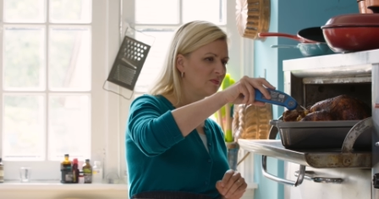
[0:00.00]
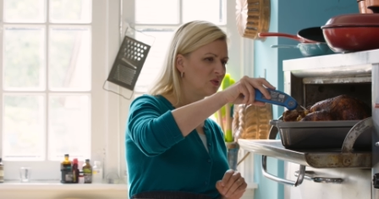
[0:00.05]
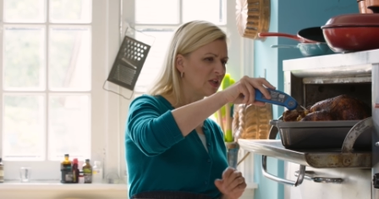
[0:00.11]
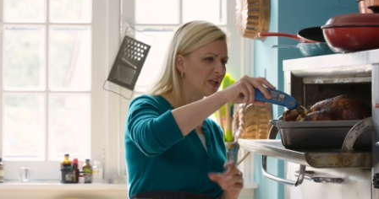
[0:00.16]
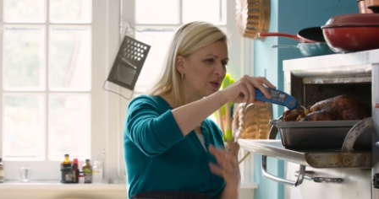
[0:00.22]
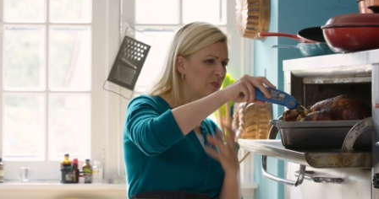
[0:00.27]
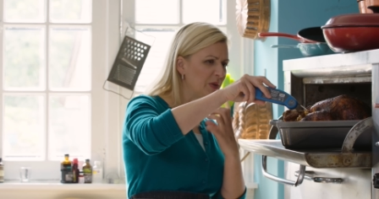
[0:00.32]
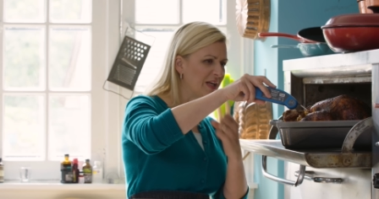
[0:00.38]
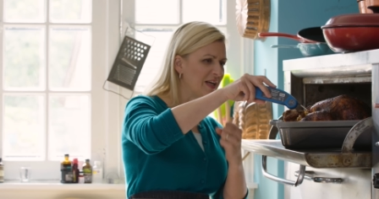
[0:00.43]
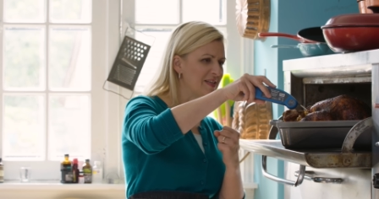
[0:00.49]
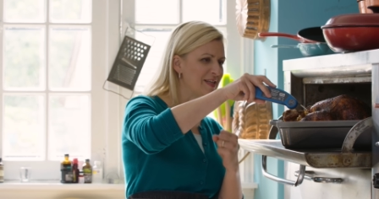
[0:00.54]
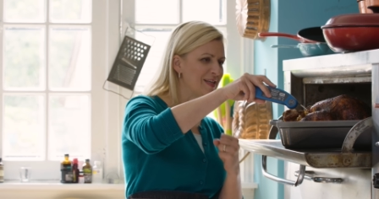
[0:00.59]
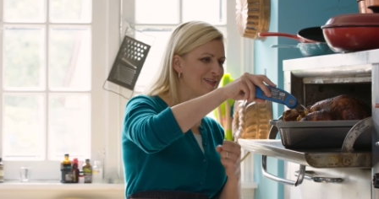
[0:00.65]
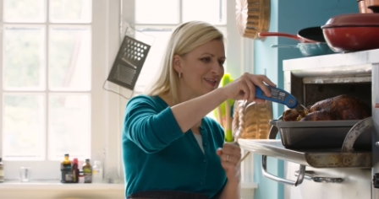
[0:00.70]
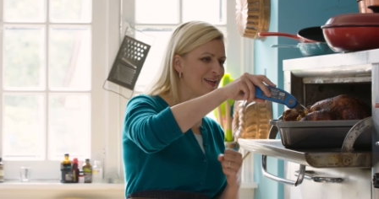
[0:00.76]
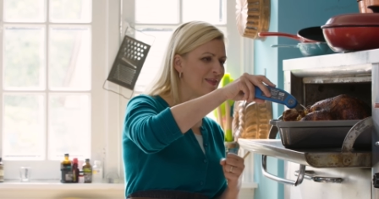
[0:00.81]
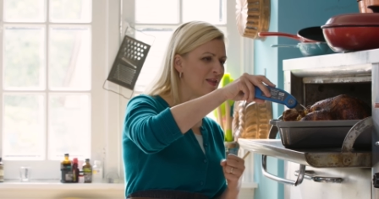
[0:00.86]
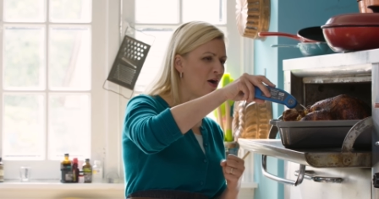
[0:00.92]
just because
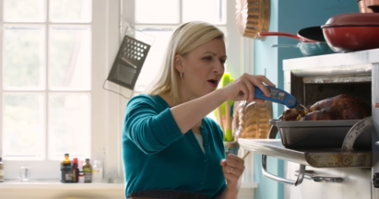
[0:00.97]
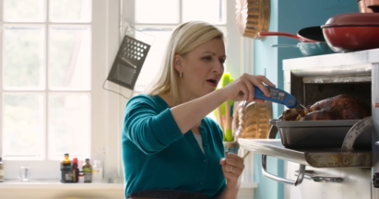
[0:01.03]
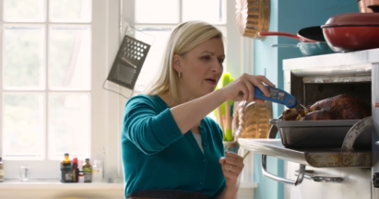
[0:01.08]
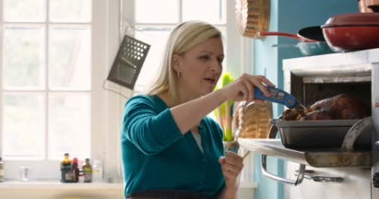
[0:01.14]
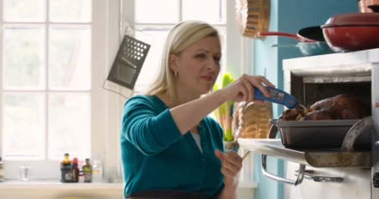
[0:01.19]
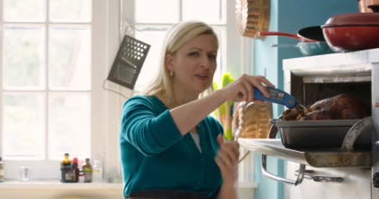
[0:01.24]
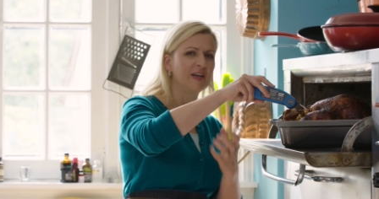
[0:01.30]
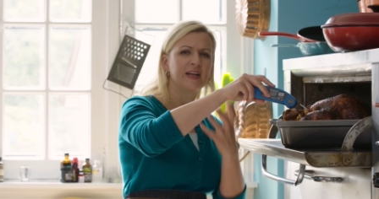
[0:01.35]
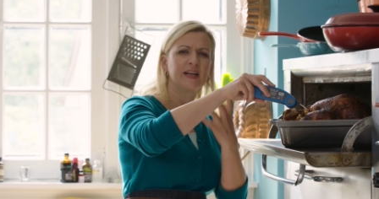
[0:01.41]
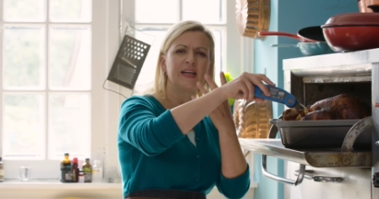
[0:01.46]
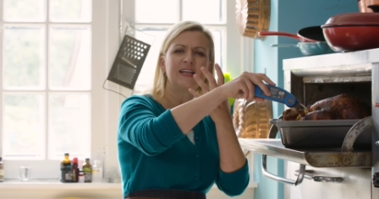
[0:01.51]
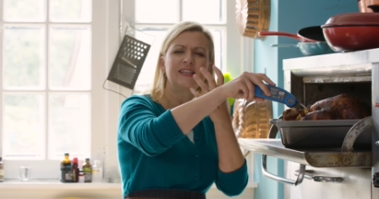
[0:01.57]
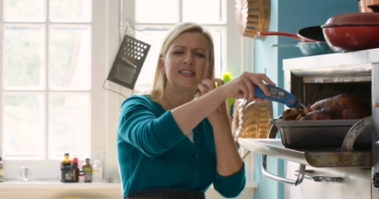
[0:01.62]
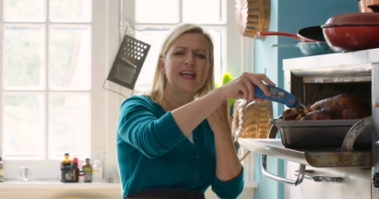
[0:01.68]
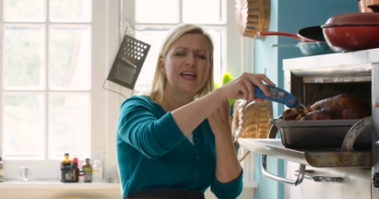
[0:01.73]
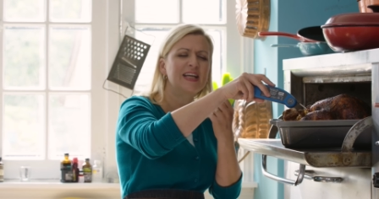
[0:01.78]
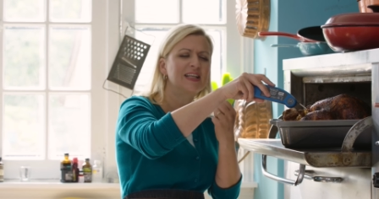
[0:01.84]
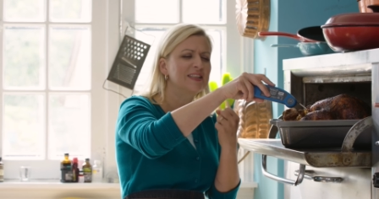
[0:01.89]
it's at the heart of it and it
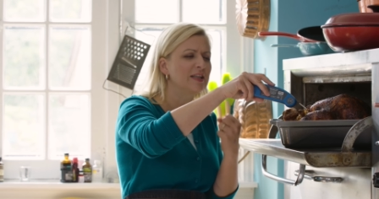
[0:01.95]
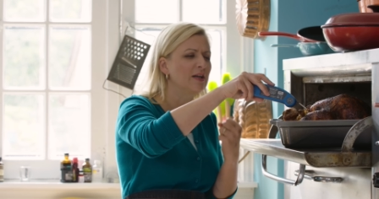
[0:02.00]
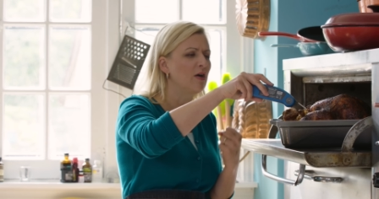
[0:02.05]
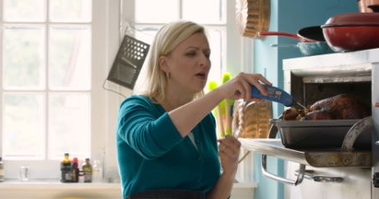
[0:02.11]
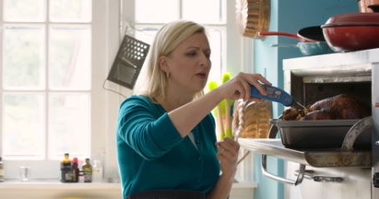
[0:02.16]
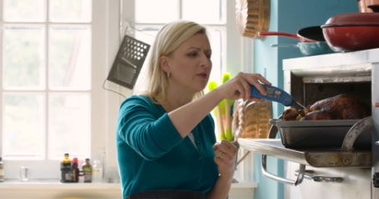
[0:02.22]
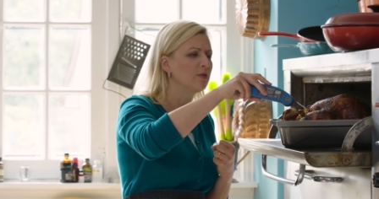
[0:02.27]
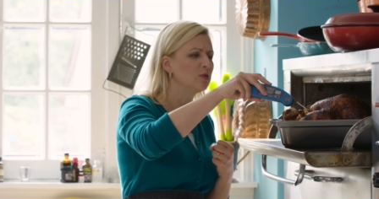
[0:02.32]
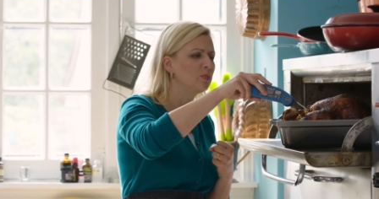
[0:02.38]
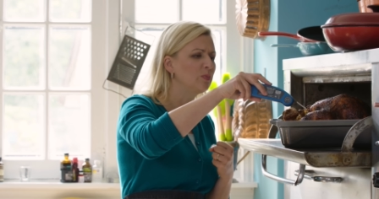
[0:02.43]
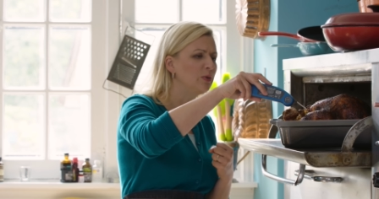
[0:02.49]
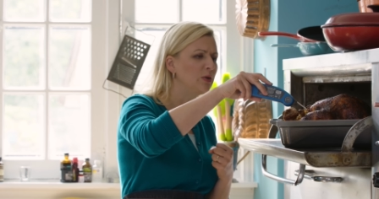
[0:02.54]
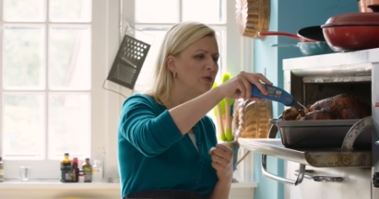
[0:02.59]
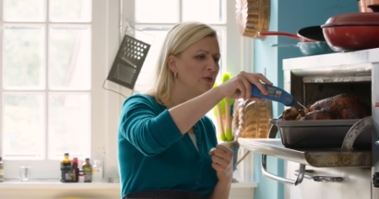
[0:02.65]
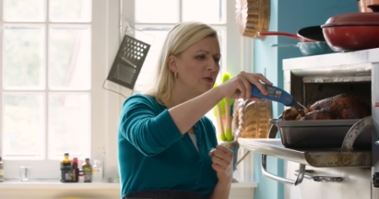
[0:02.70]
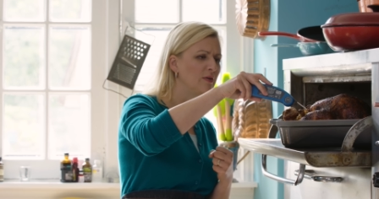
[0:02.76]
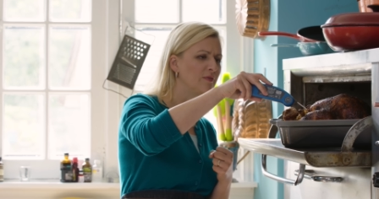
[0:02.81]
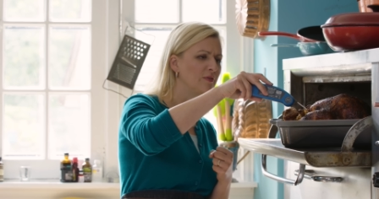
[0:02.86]
takes in all those
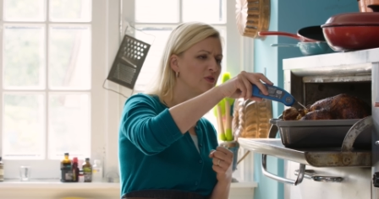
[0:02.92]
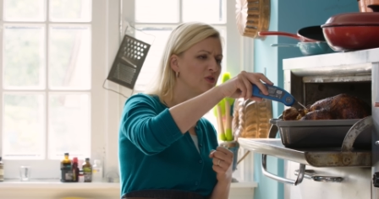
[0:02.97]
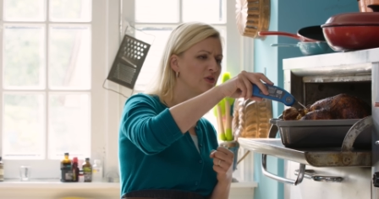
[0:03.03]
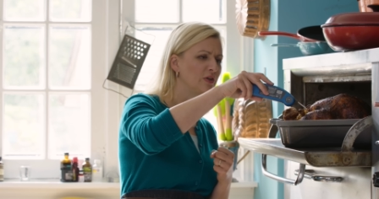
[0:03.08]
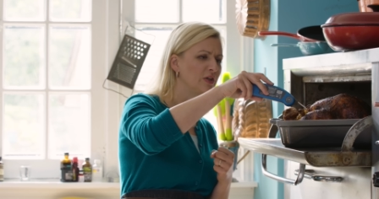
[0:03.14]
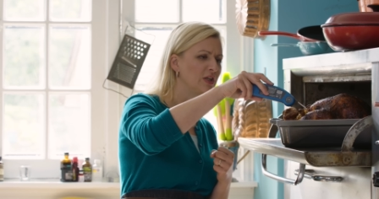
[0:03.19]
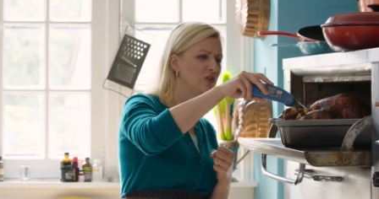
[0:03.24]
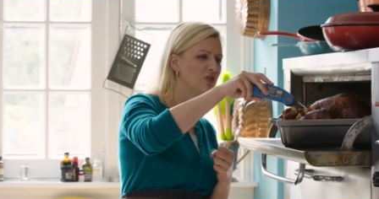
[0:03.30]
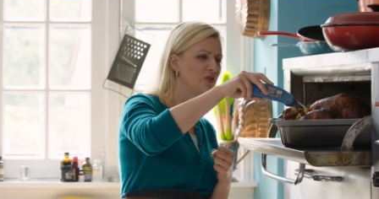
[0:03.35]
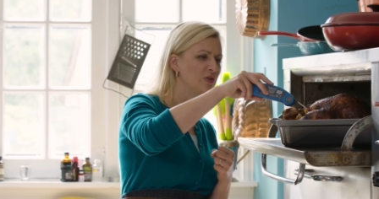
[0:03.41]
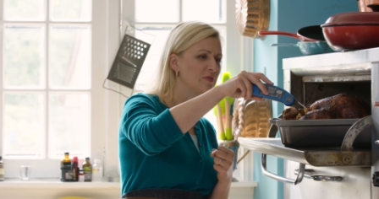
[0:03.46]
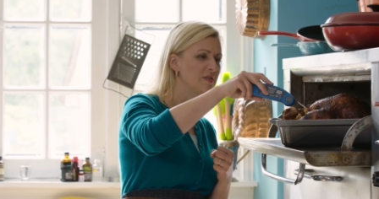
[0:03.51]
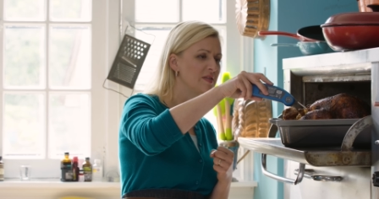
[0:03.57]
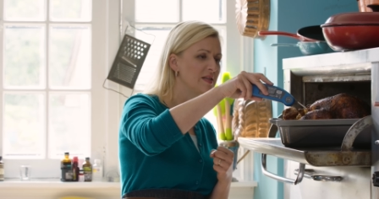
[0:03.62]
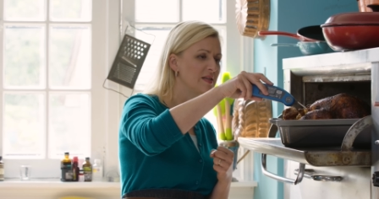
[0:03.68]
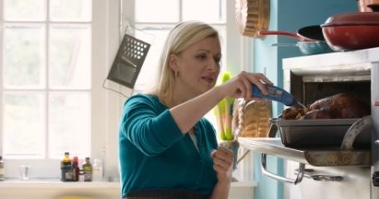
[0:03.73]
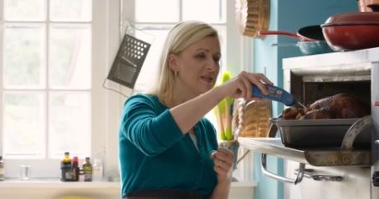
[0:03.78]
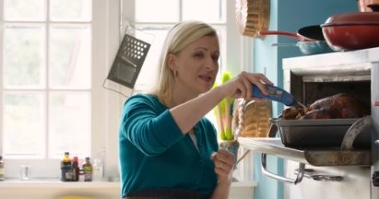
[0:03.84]
beautiful turkey
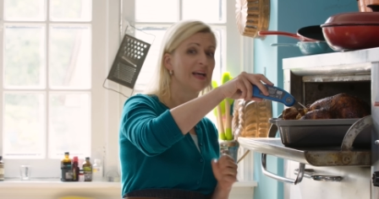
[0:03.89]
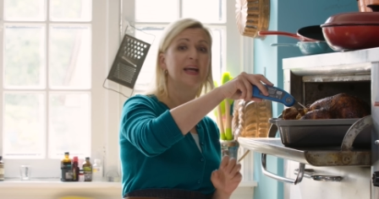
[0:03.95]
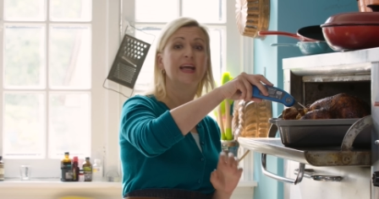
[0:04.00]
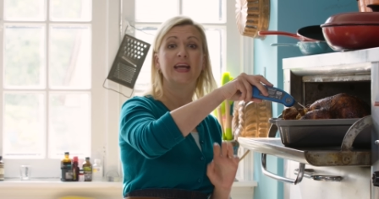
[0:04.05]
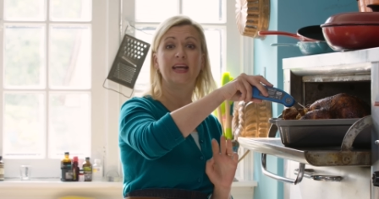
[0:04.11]
juices,